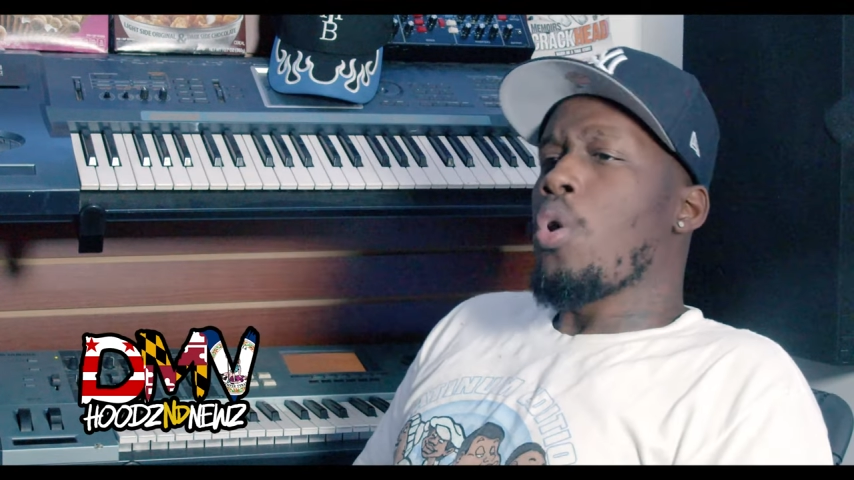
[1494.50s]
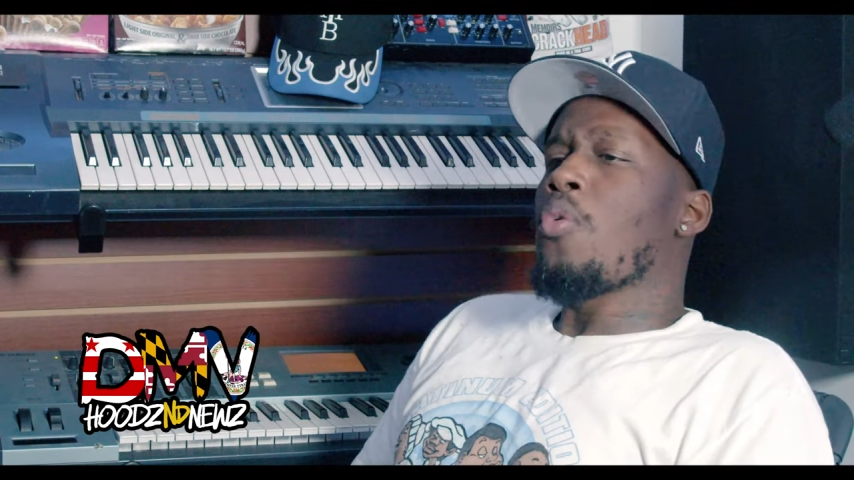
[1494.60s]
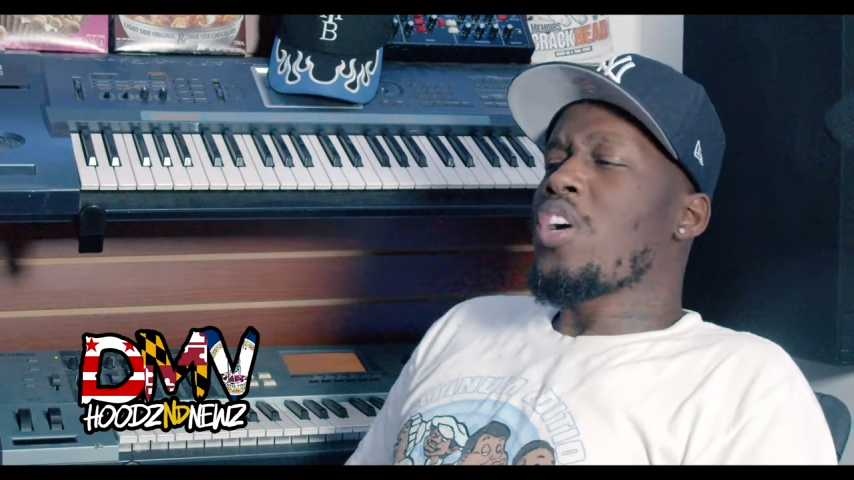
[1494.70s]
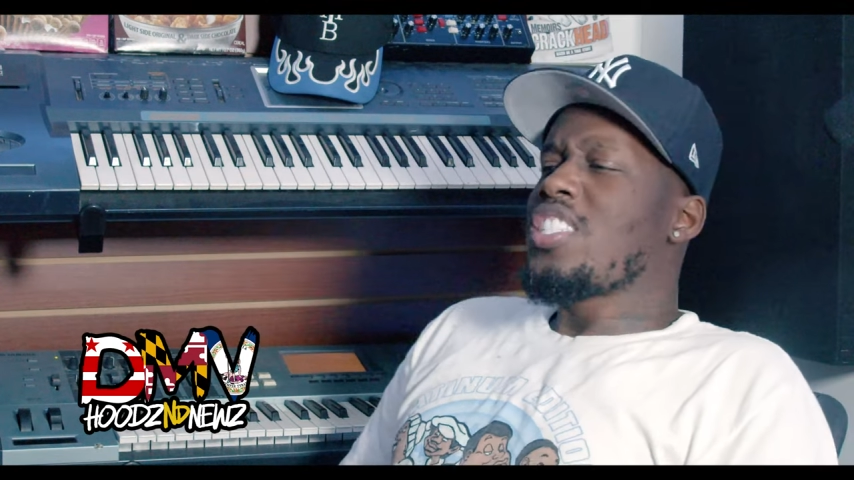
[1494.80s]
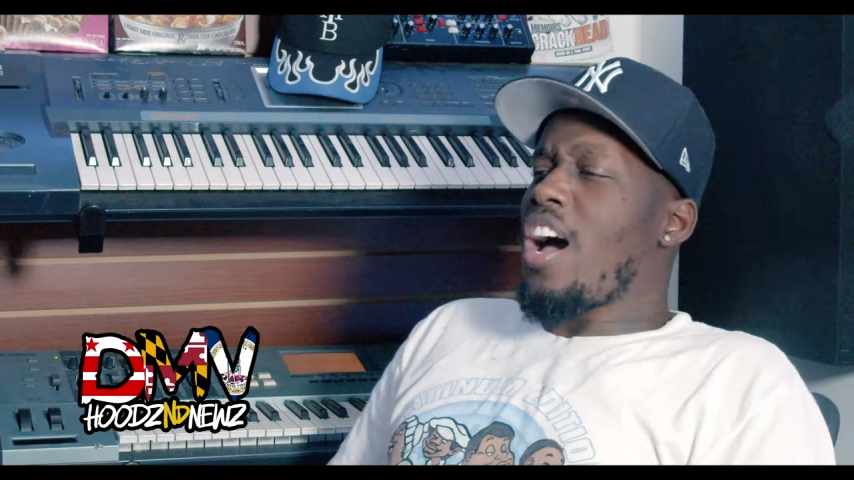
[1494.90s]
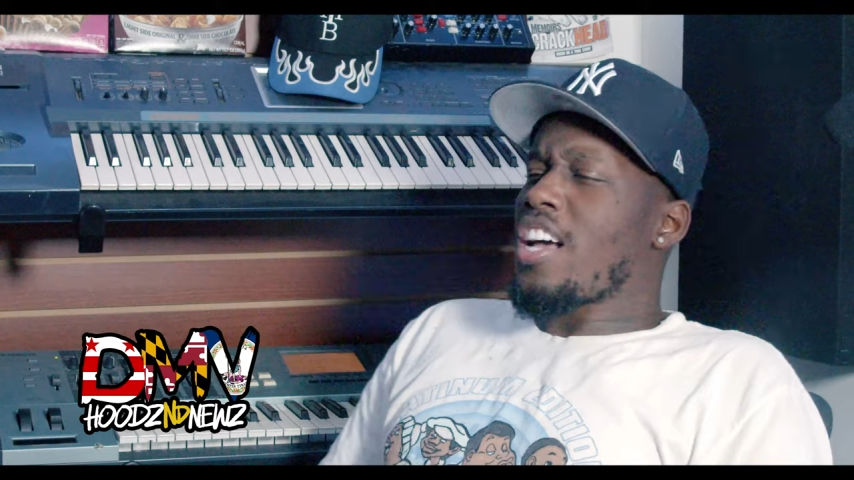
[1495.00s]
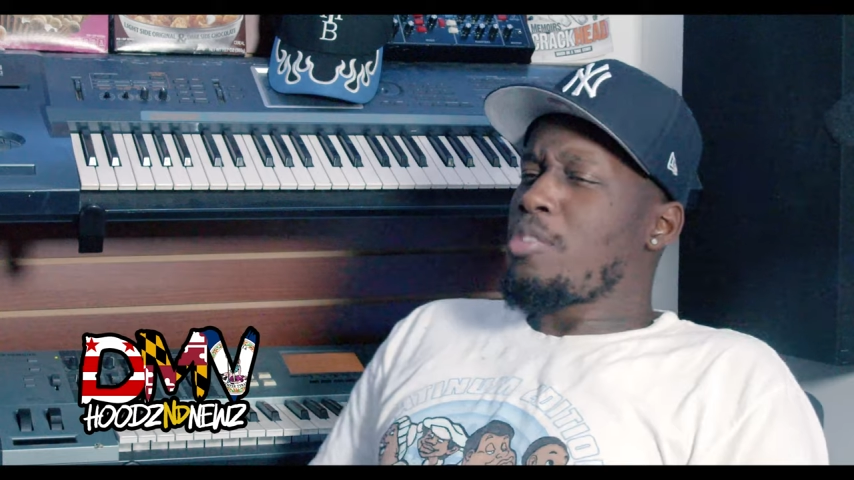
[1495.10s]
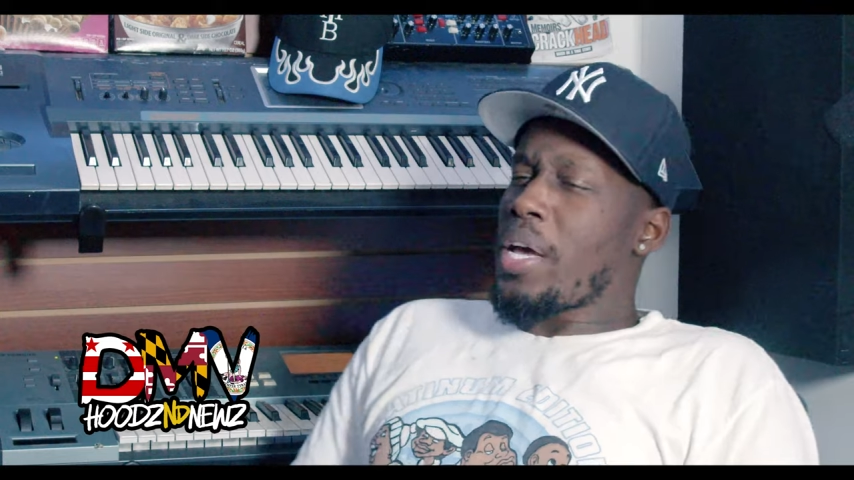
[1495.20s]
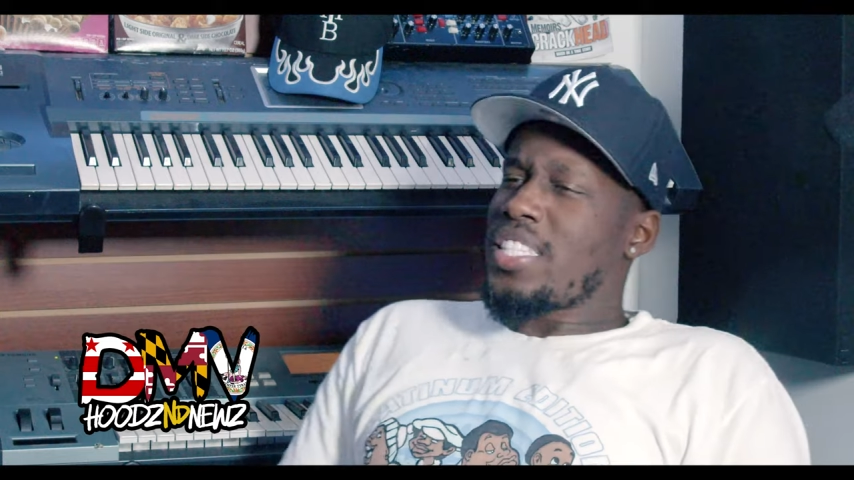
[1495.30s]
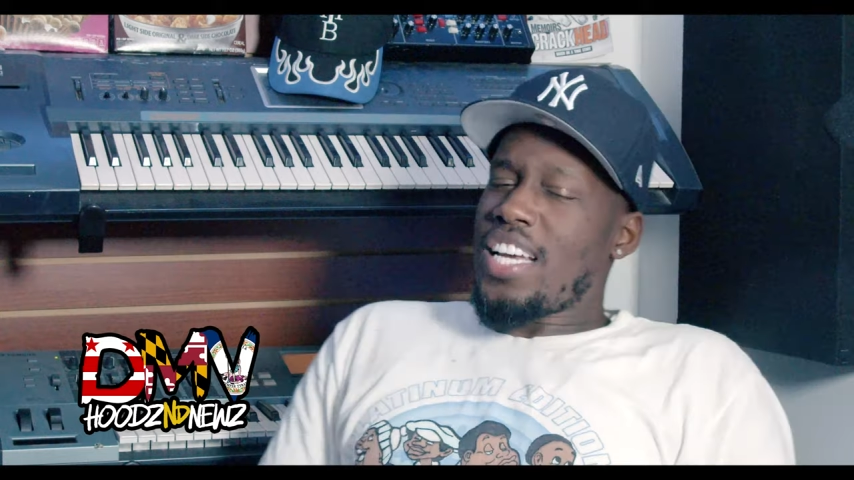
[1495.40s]
What's your
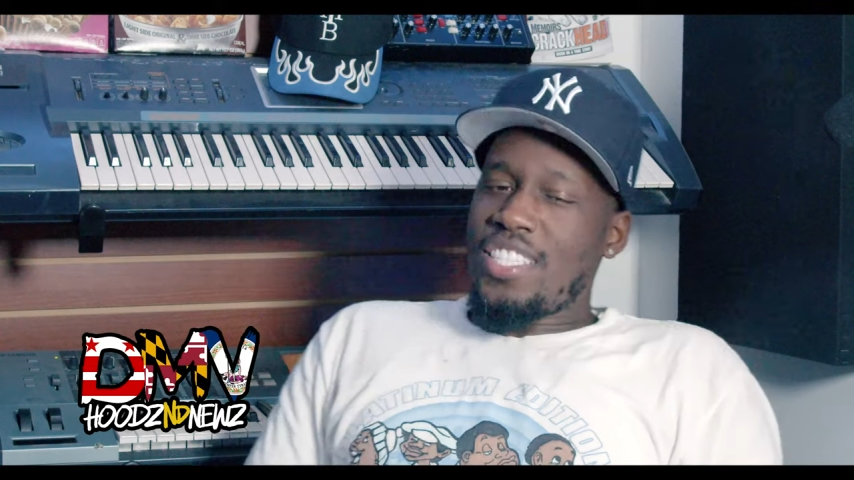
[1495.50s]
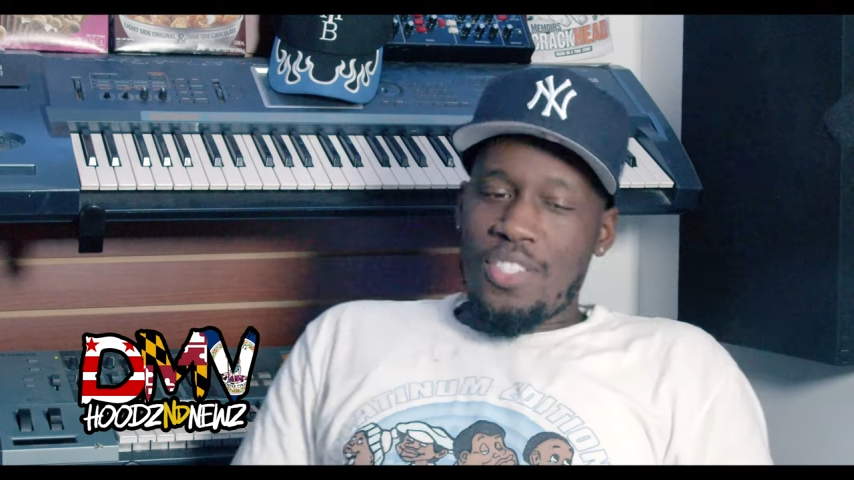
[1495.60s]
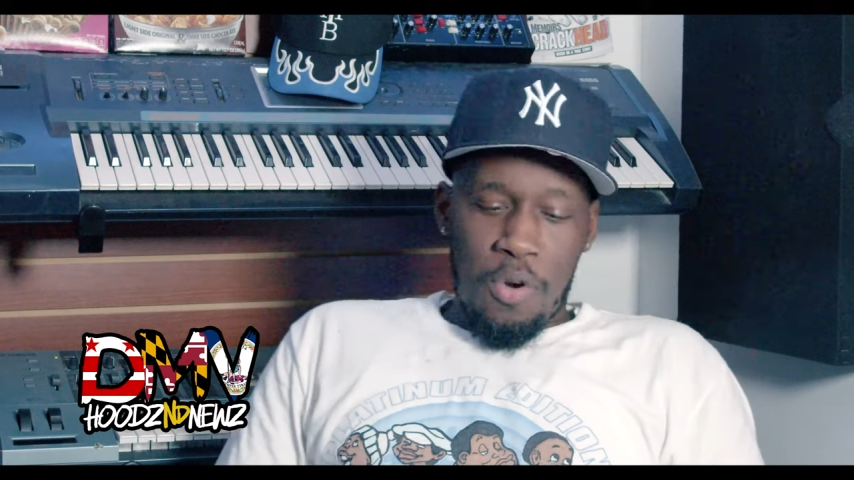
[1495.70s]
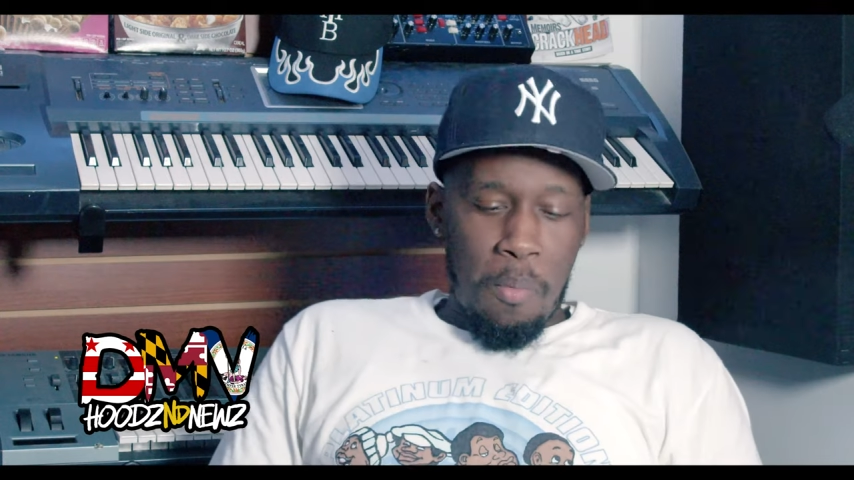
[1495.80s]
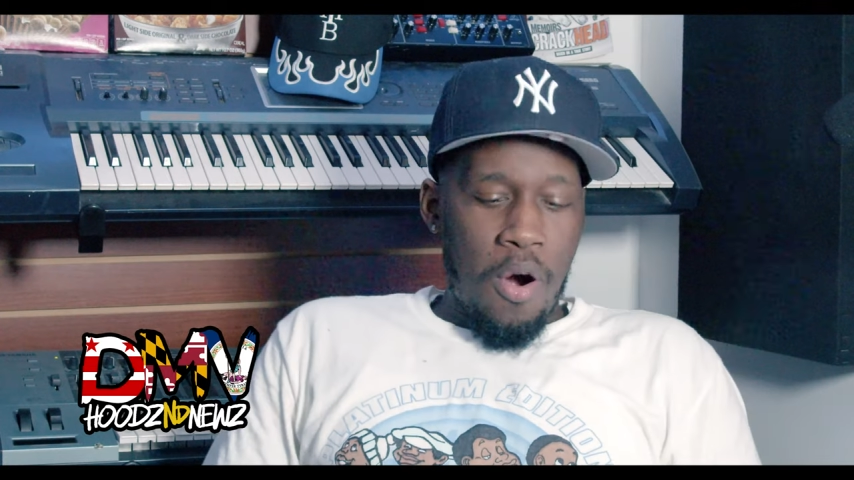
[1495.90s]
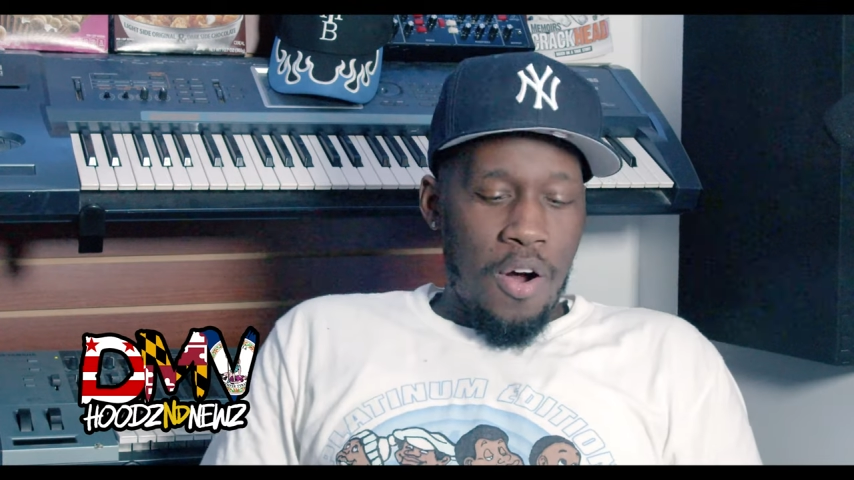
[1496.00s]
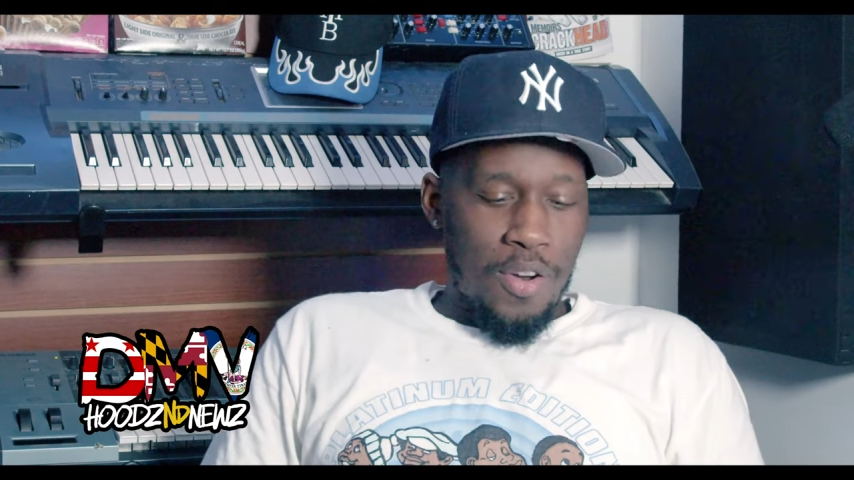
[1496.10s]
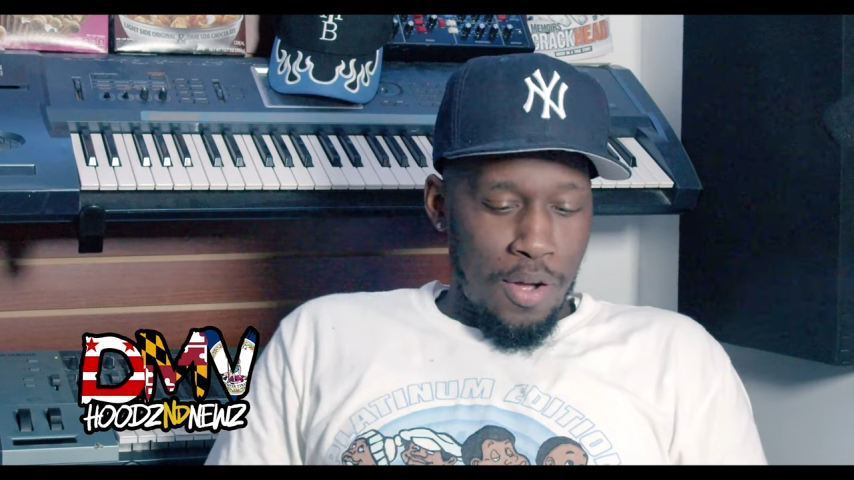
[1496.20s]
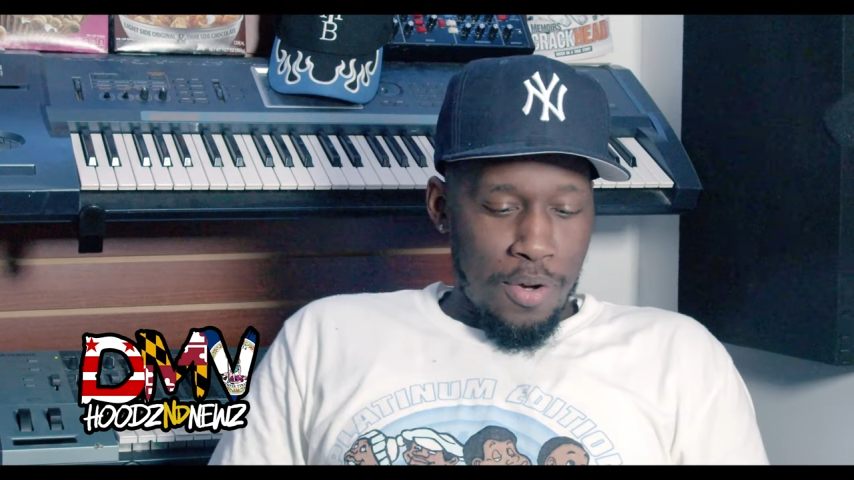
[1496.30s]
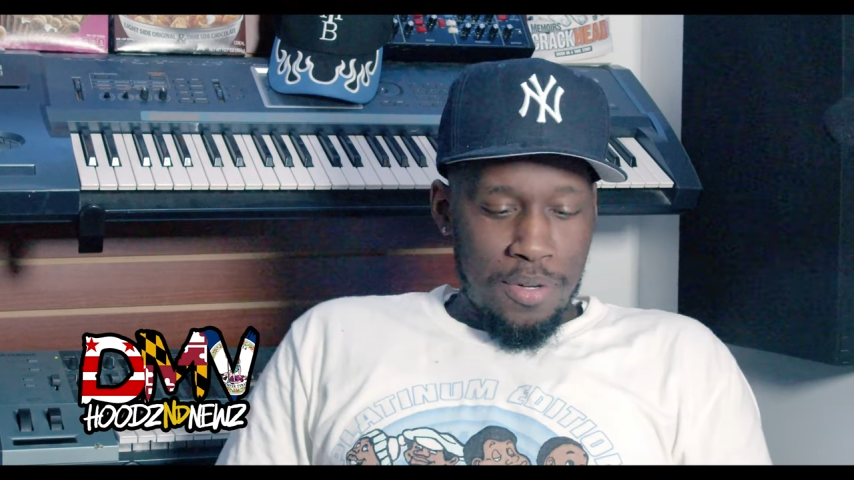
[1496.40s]
expectations on tomorrow,
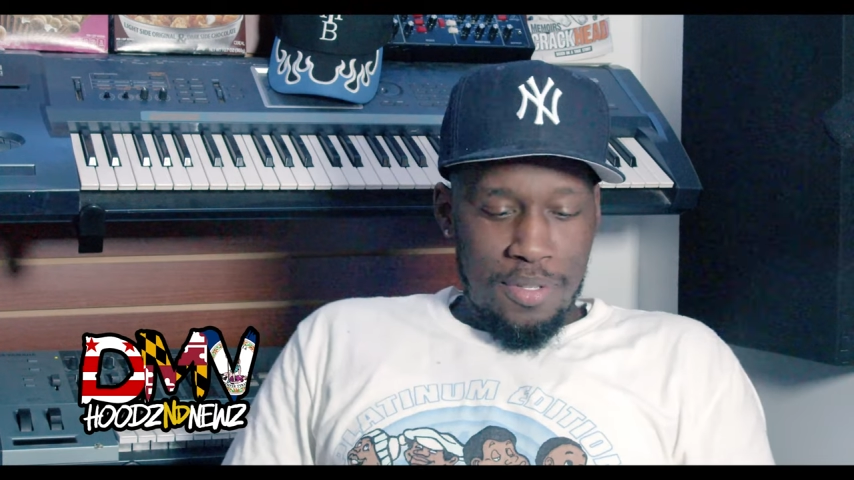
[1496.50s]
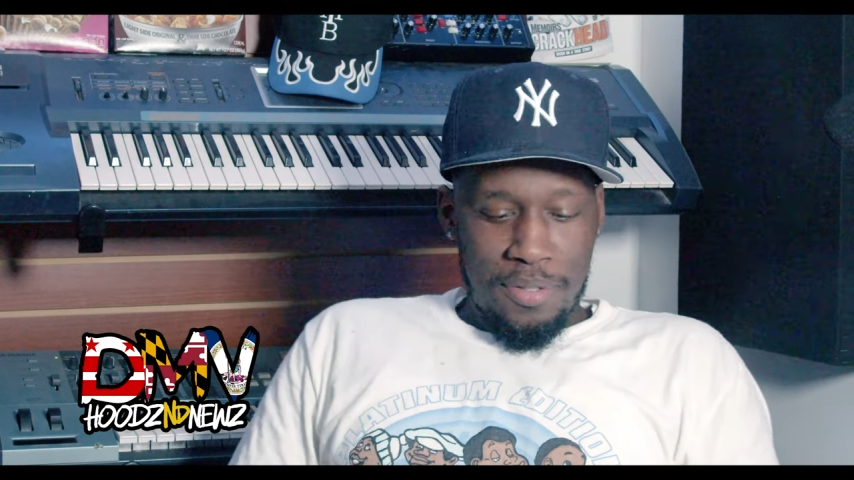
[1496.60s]
though?